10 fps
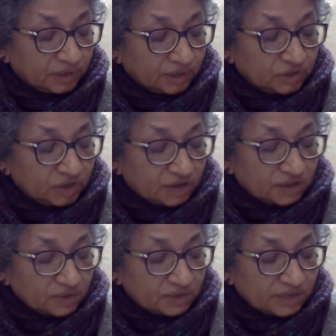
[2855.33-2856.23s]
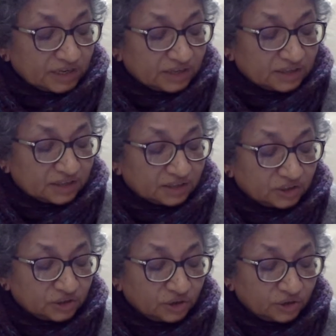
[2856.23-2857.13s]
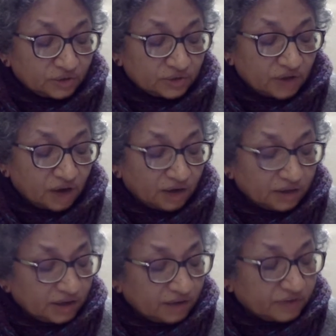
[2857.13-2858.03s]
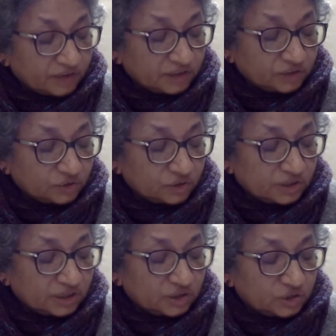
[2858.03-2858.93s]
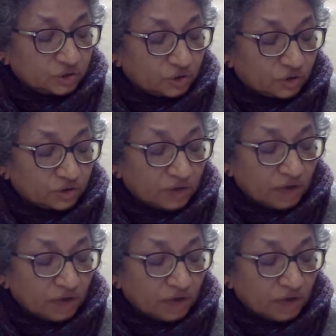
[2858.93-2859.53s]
Shazia was lazy. She thought it was hard enough getting through the day's chores